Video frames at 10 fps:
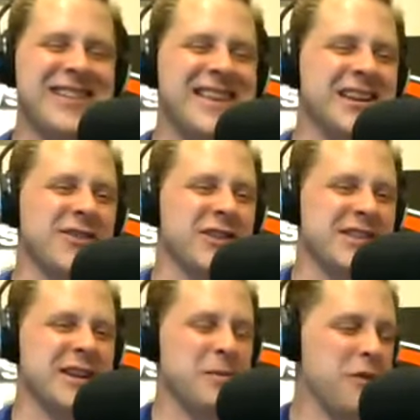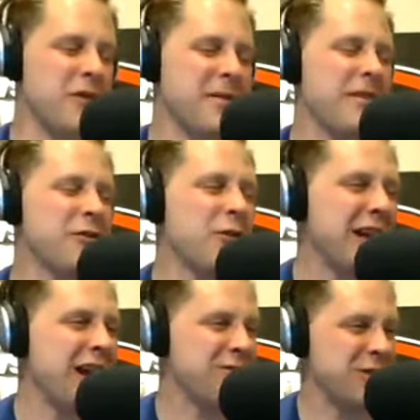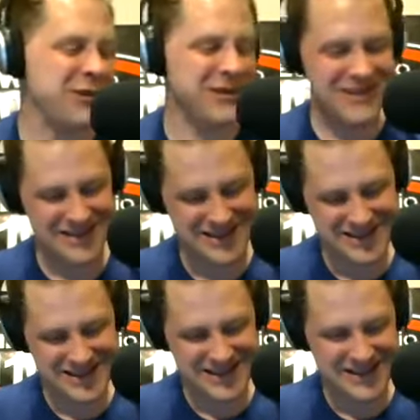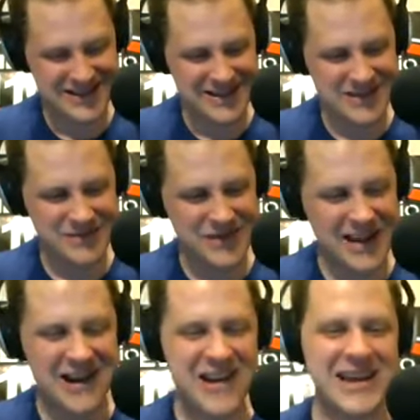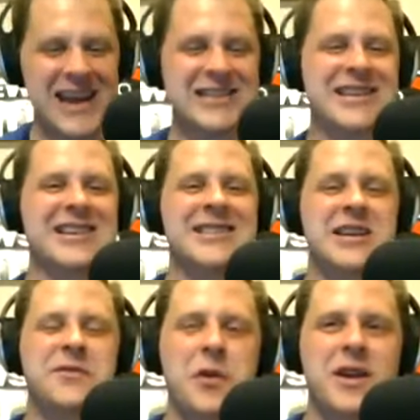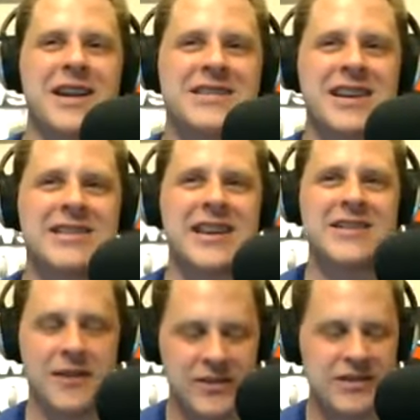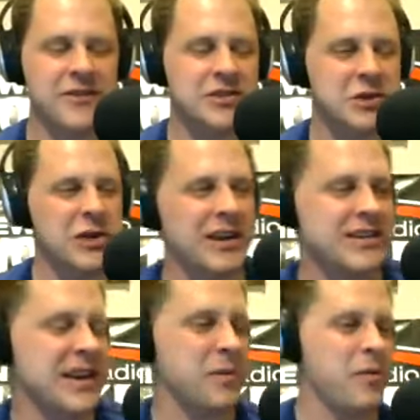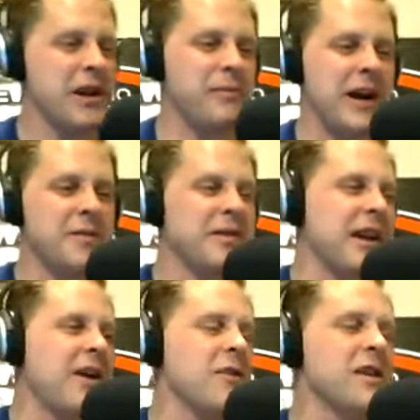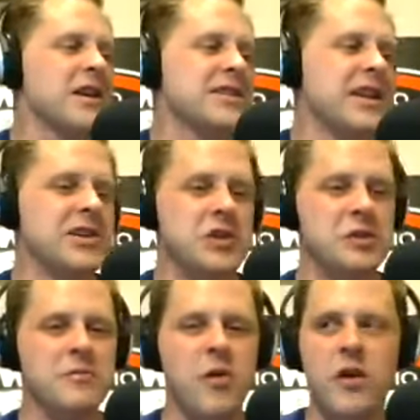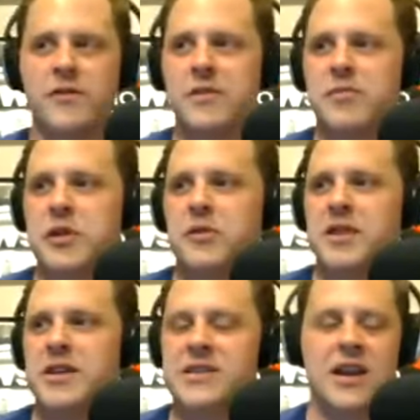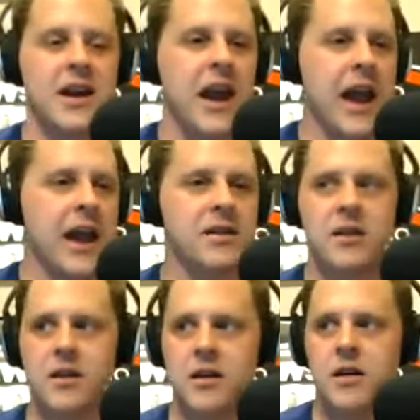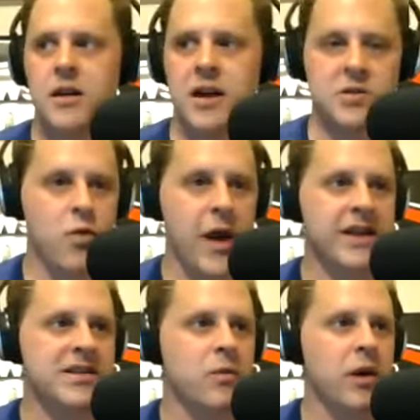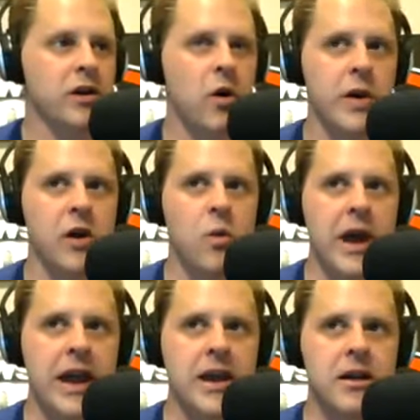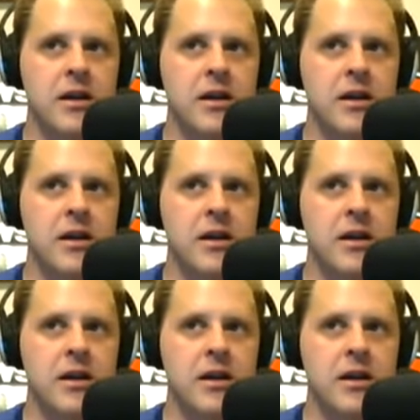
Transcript: Thanks for listening to the program. Have a great afternoon. Mm-hmm. All righty, 866 496 8772. Got to take a break, bottom of the hour. Stay tuned. More of Compute This. And is ransomware going away?